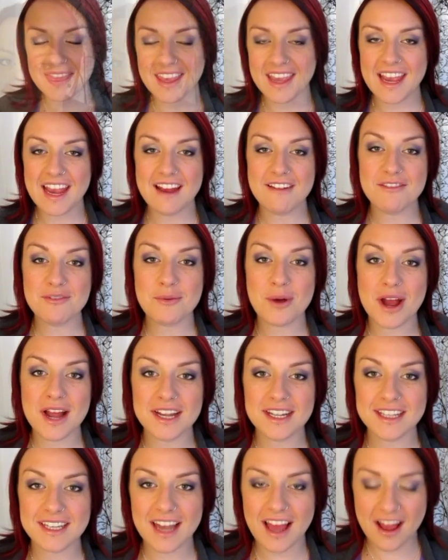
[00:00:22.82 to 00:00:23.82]
Hey
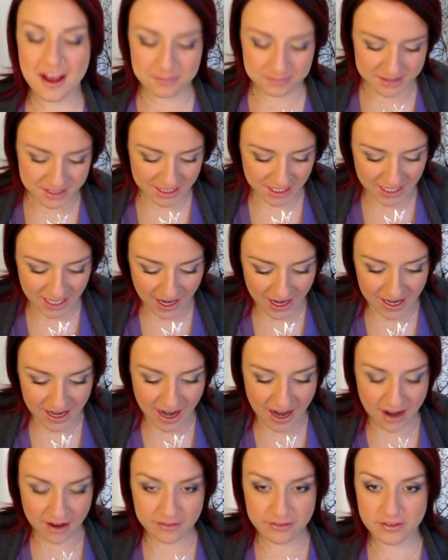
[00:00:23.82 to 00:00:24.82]
everyone, today I
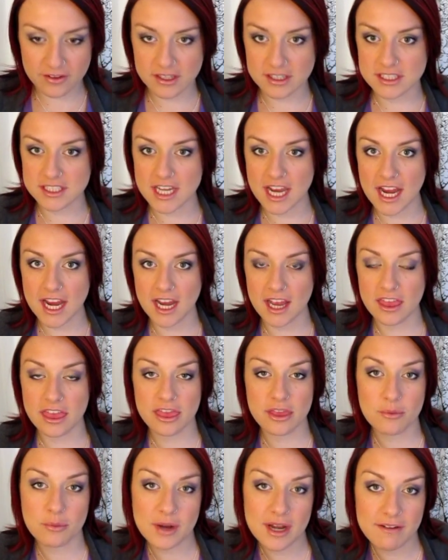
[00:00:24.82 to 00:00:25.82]
have day
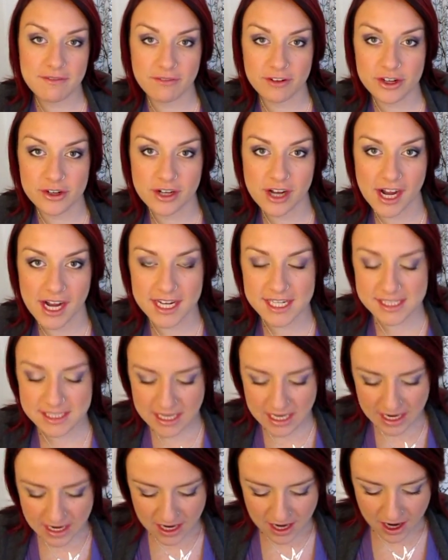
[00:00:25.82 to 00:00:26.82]
3 for you guys.
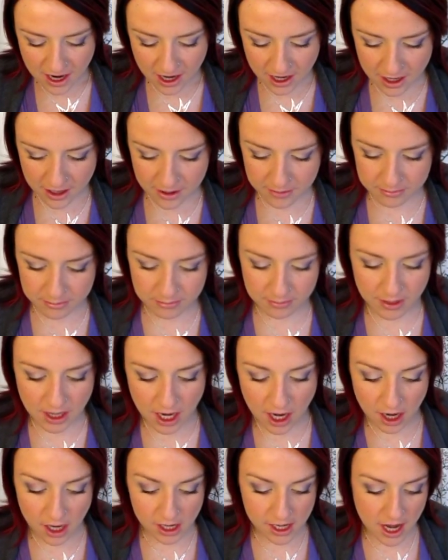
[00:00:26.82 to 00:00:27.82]

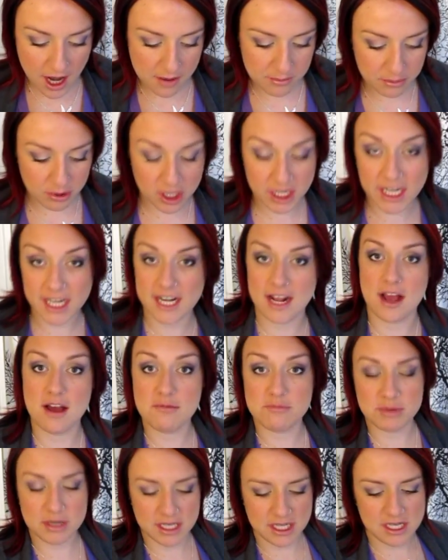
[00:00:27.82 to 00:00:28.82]
I am putting it
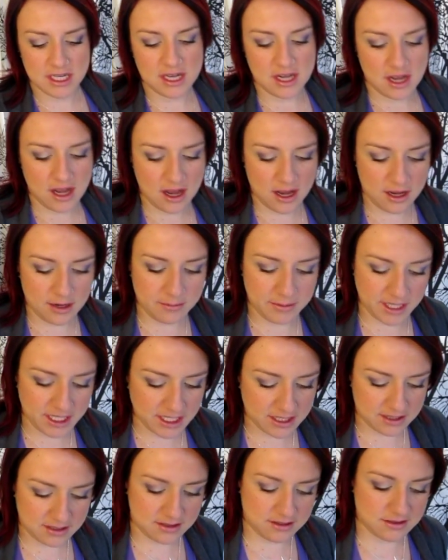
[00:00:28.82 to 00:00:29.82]
up. It
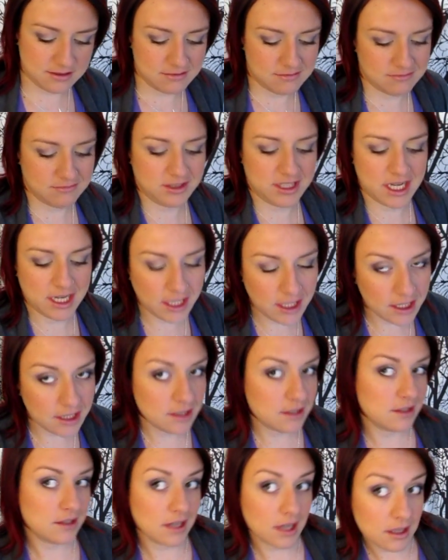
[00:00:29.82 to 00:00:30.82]
is
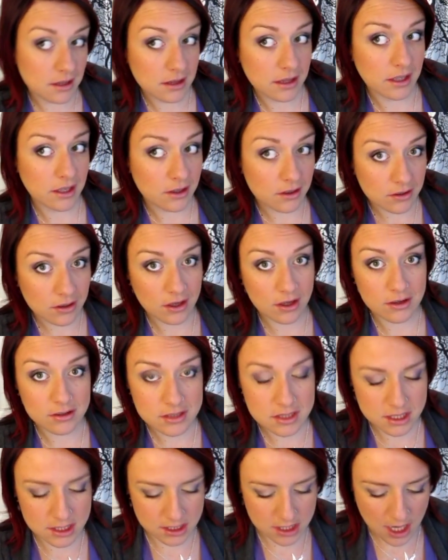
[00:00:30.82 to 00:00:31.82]
getting a little
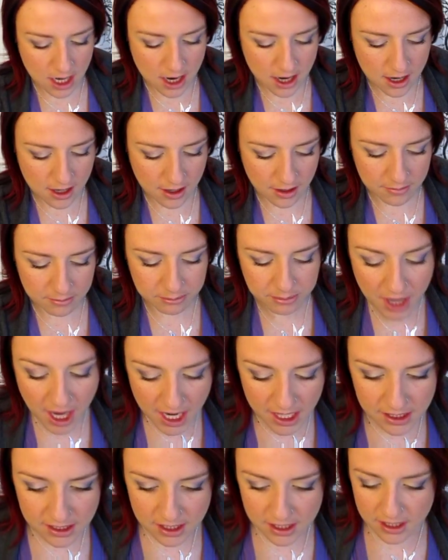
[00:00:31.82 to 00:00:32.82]
gross,
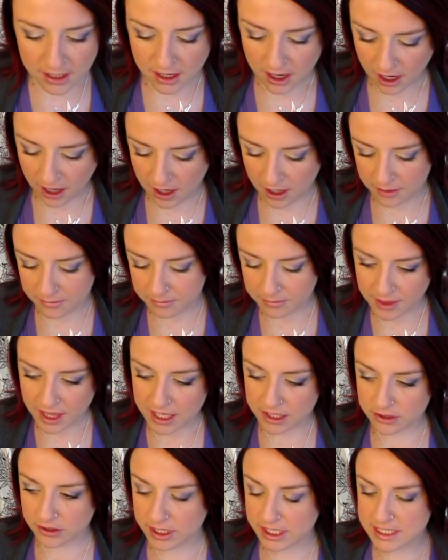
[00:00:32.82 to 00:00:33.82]
but
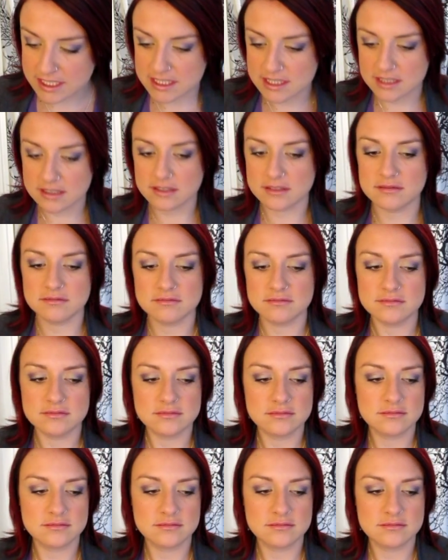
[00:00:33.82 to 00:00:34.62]
that grease and